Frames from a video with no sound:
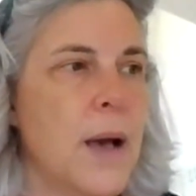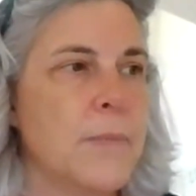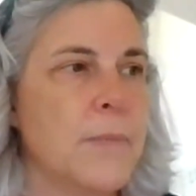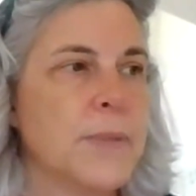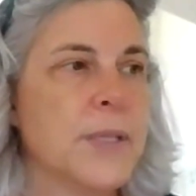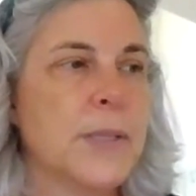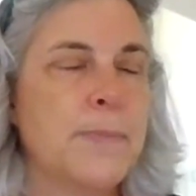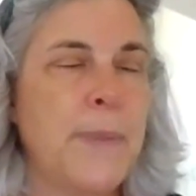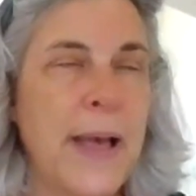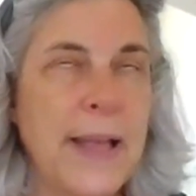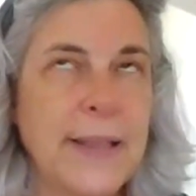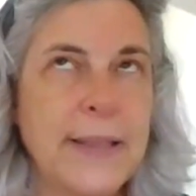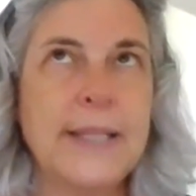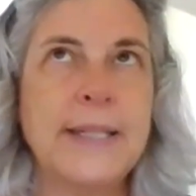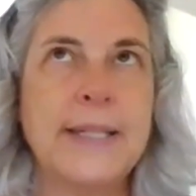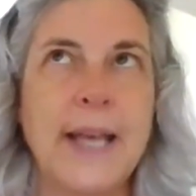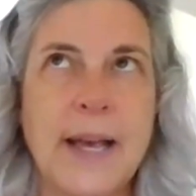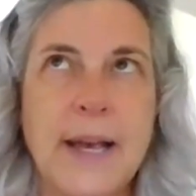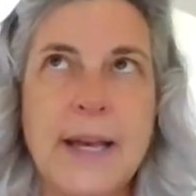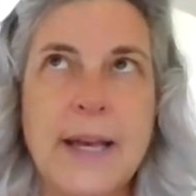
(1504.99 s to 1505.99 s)
spend the
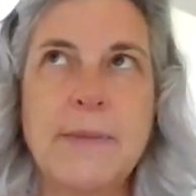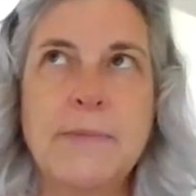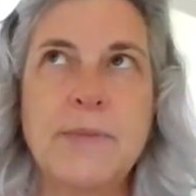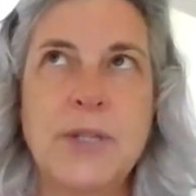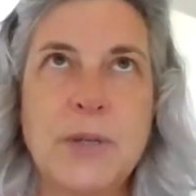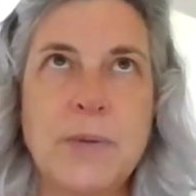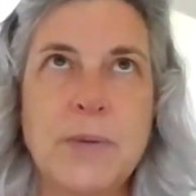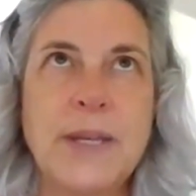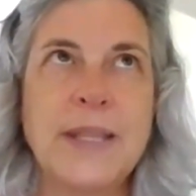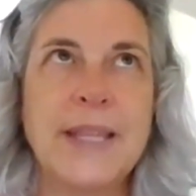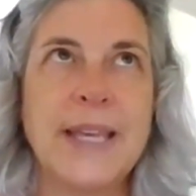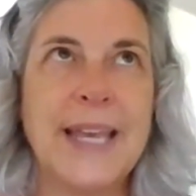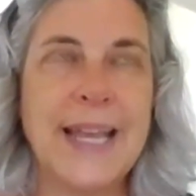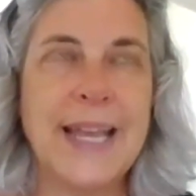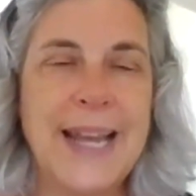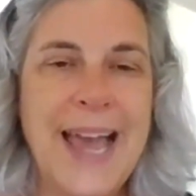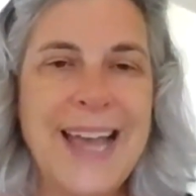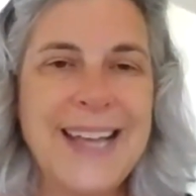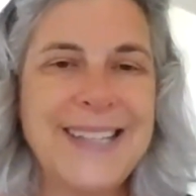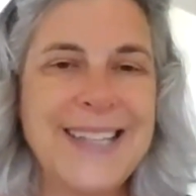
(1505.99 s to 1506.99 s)
time doing the
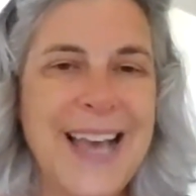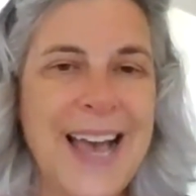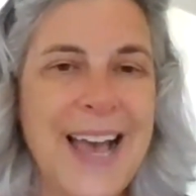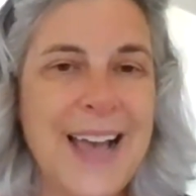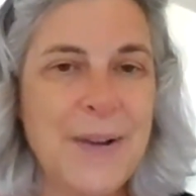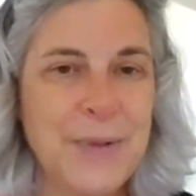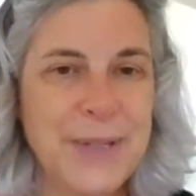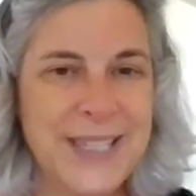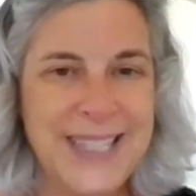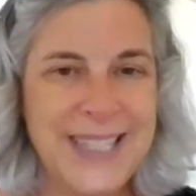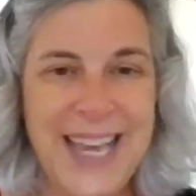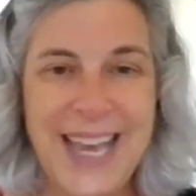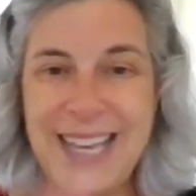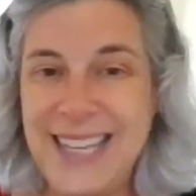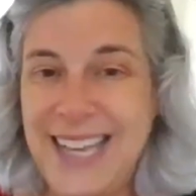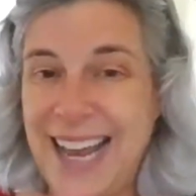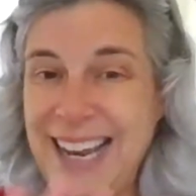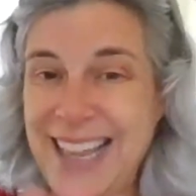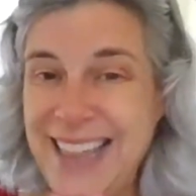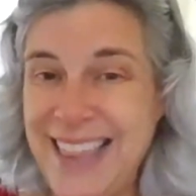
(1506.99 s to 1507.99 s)
connect, I would say, and
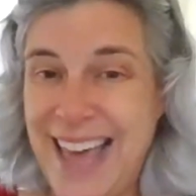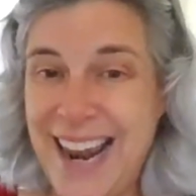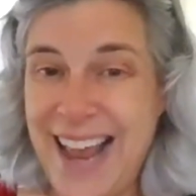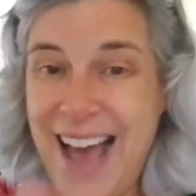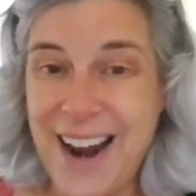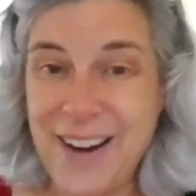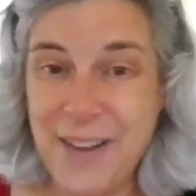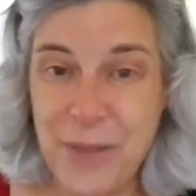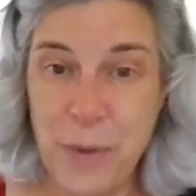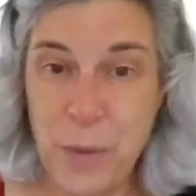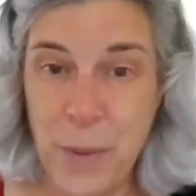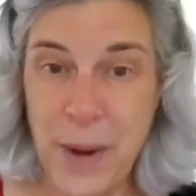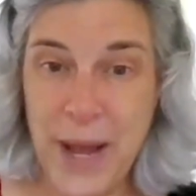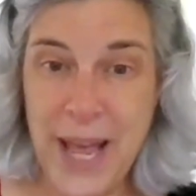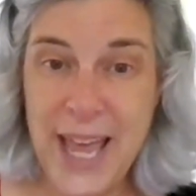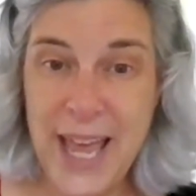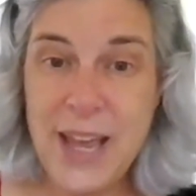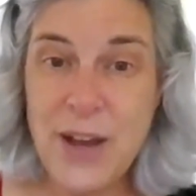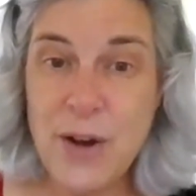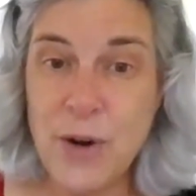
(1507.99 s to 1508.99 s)
getting that out of the
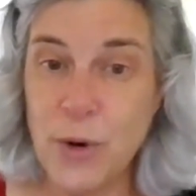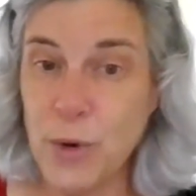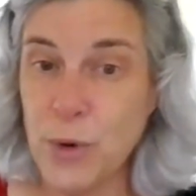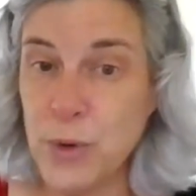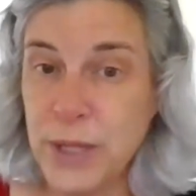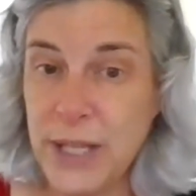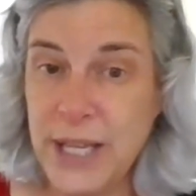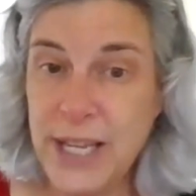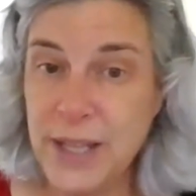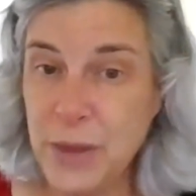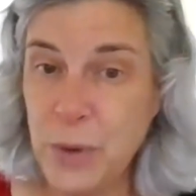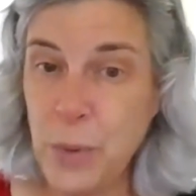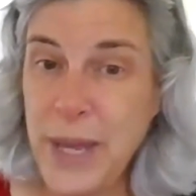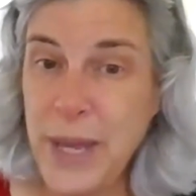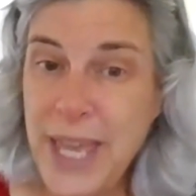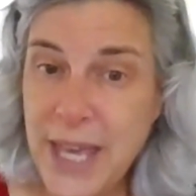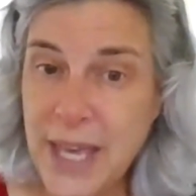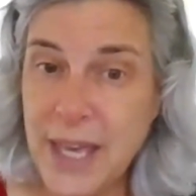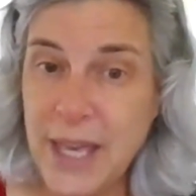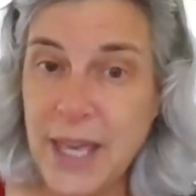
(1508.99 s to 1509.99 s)
way early in the
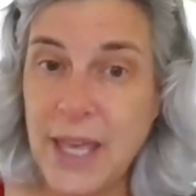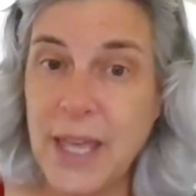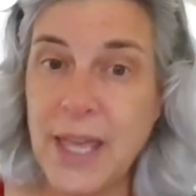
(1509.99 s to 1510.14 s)
week,